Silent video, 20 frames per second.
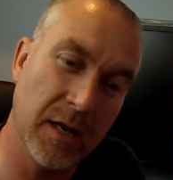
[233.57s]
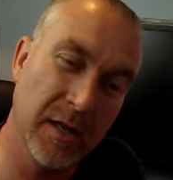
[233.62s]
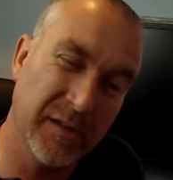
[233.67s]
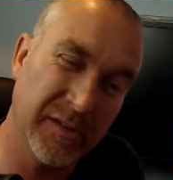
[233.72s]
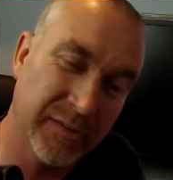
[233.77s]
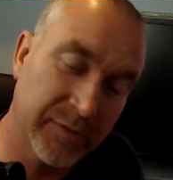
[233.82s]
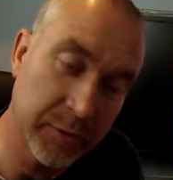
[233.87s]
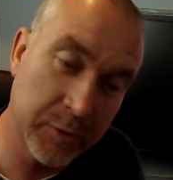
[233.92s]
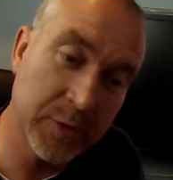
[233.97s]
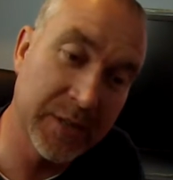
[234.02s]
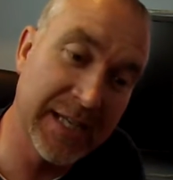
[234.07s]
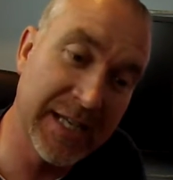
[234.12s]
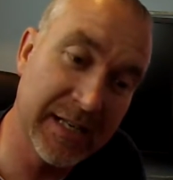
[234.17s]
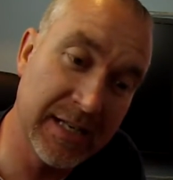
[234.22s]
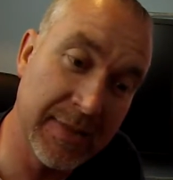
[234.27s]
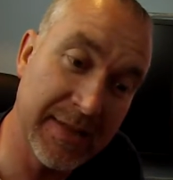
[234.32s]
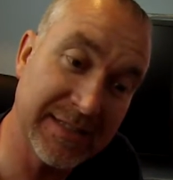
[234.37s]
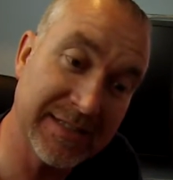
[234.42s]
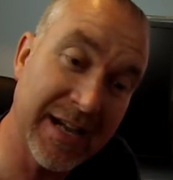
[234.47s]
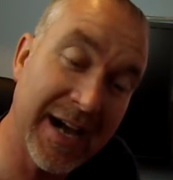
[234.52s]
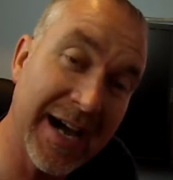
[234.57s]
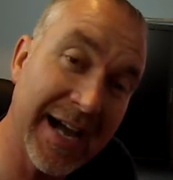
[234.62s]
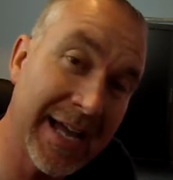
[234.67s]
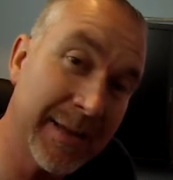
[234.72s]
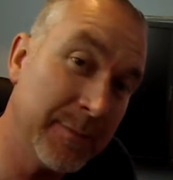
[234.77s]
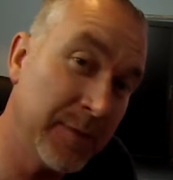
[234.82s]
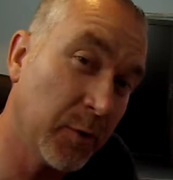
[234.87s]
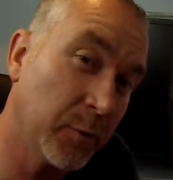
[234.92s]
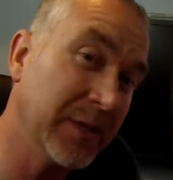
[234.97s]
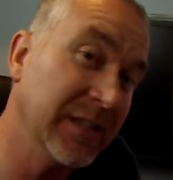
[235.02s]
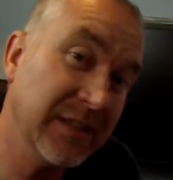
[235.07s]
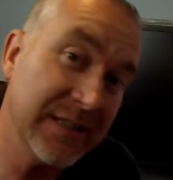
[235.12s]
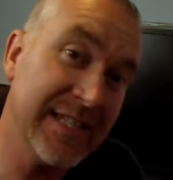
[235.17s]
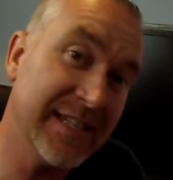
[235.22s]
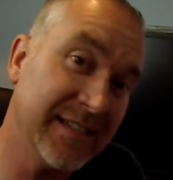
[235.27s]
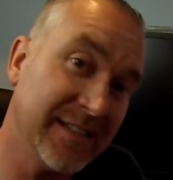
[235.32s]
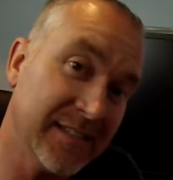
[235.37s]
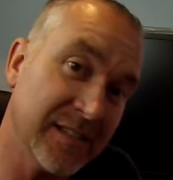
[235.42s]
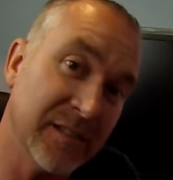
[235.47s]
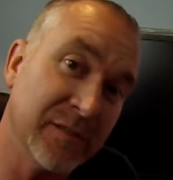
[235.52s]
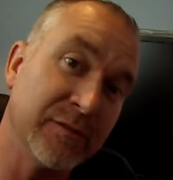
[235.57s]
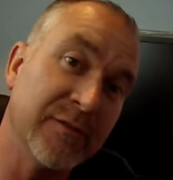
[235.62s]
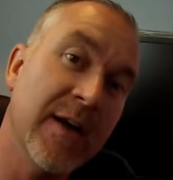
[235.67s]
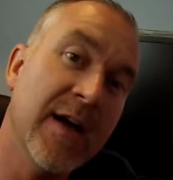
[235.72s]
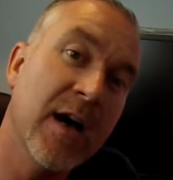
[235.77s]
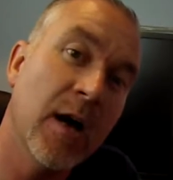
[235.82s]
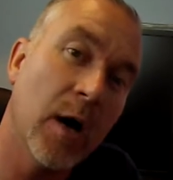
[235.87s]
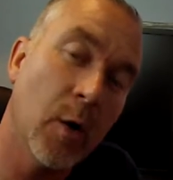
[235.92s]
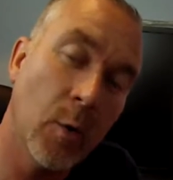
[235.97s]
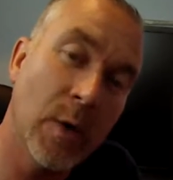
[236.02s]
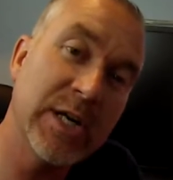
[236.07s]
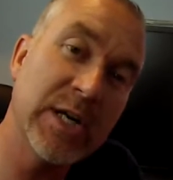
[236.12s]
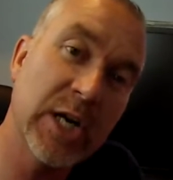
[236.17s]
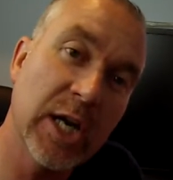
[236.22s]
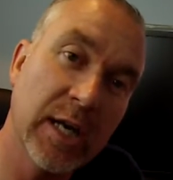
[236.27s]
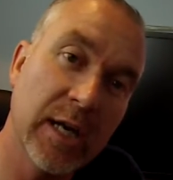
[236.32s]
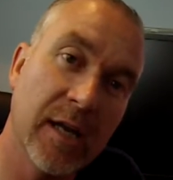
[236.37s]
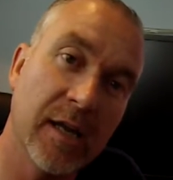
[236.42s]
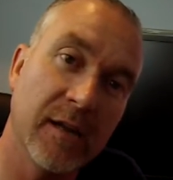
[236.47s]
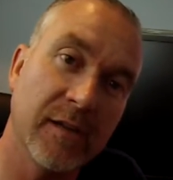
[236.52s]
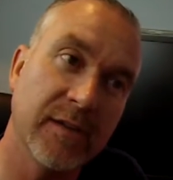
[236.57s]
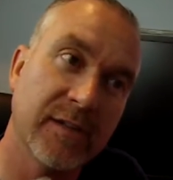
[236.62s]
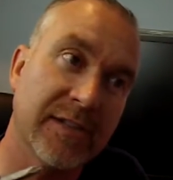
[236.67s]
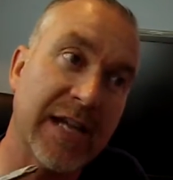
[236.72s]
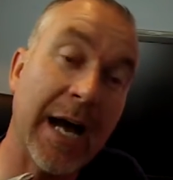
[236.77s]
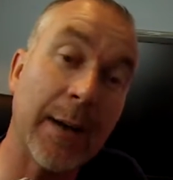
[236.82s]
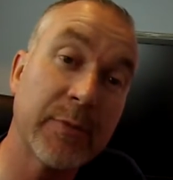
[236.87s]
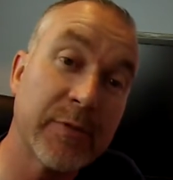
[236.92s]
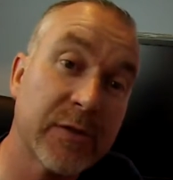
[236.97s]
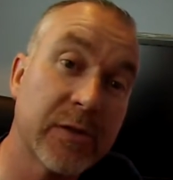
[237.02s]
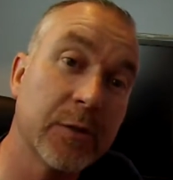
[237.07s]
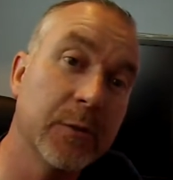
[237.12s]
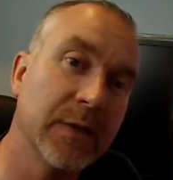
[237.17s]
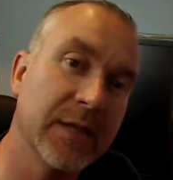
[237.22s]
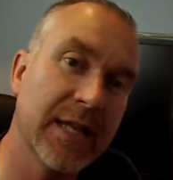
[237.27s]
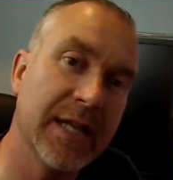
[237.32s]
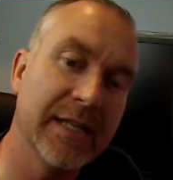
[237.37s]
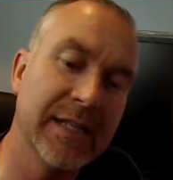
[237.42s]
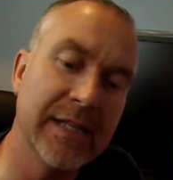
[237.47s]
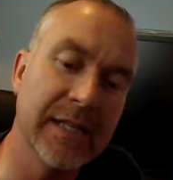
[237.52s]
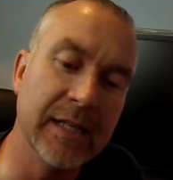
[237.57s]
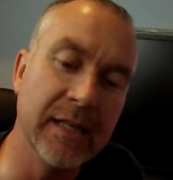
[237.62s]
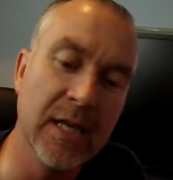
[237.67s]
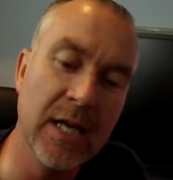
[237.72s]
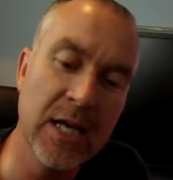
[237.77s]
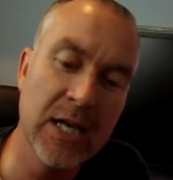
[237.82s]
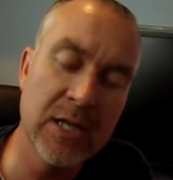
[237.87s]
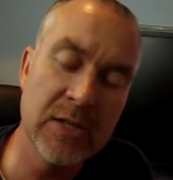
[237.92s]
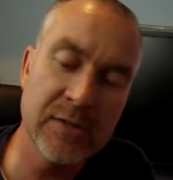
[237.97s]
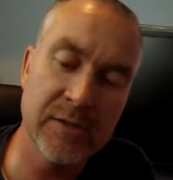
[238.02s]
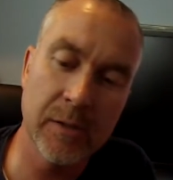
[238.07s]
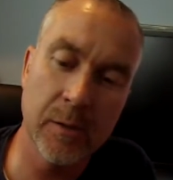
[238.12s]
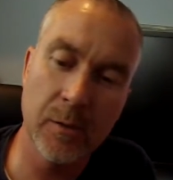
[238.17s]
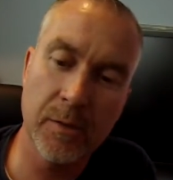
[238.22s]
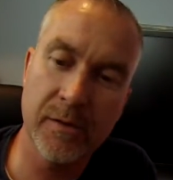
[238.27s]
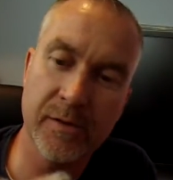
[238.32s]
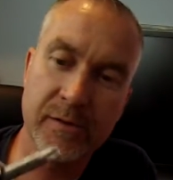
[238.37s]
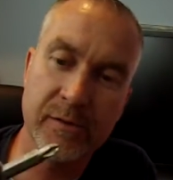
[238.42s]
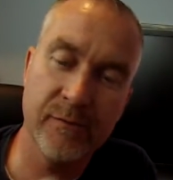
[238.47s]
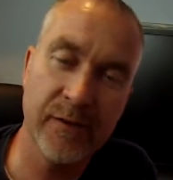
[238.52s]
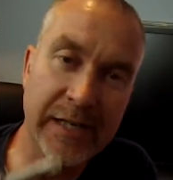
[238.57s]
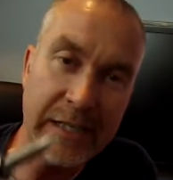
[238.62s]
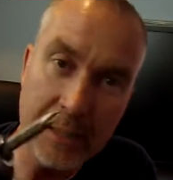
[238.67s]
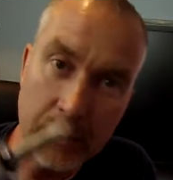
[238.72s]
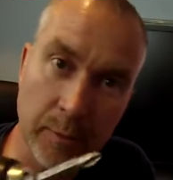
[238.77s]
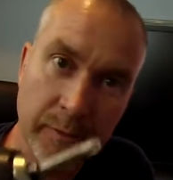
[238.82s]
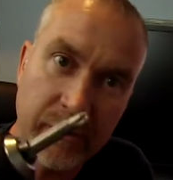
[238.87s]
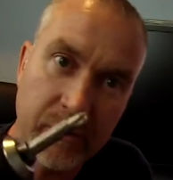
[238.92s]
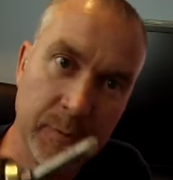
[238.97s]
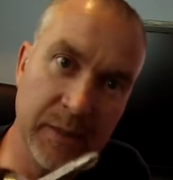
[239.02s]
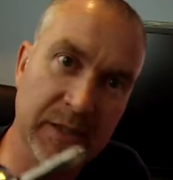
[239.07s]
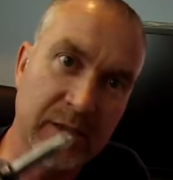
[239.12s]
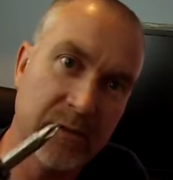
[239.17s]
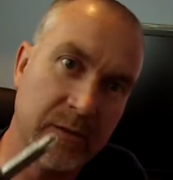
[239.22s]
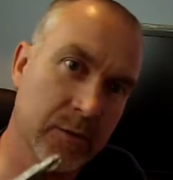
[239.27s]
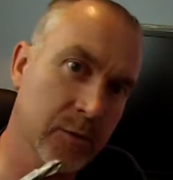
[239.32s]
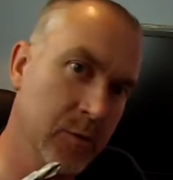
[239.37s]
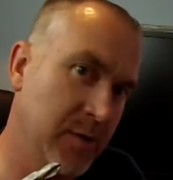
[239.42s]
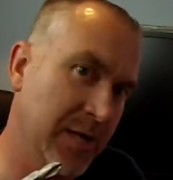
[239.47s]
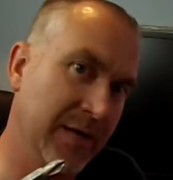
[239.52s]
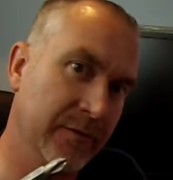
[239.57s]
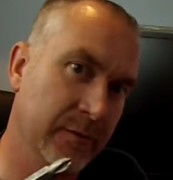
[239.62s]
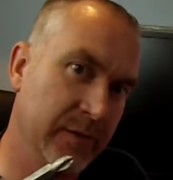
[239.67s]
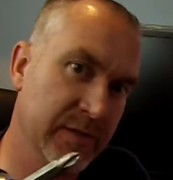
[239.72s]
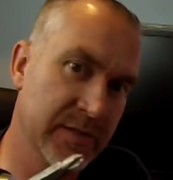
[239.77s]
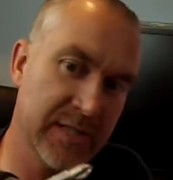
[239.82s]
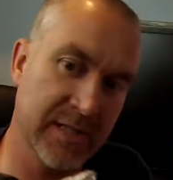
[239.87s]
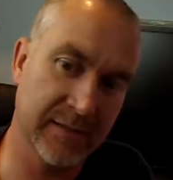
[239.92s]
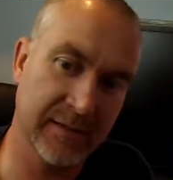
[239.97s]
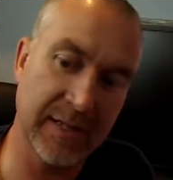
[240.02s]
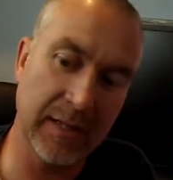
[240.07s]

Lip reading: screw it in and then time the release of when you're going to stop screwing that in. So there's variable speed screwdrivers, just